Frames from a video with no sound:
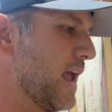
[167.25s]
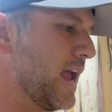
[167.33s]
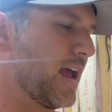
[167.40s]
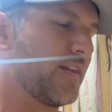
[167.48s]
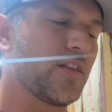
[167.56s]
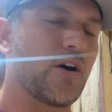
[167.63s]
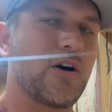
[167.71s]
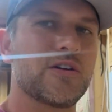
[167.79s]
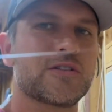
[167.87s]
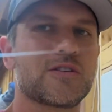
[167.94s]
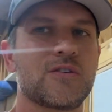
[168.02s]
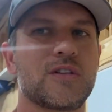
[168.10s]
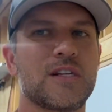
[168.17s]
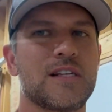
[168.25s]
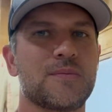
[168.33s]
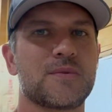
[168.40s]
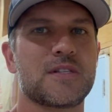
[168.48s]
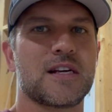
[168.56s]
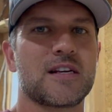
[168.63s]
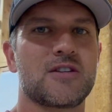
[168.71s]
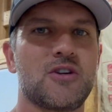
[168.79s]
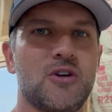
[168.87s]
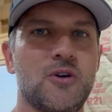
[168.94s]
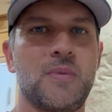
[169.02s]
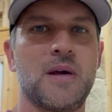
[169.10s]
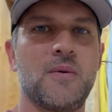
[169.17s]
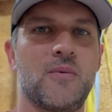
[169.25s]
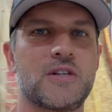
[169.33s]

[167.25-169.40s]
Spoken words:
And also the dipstick tube,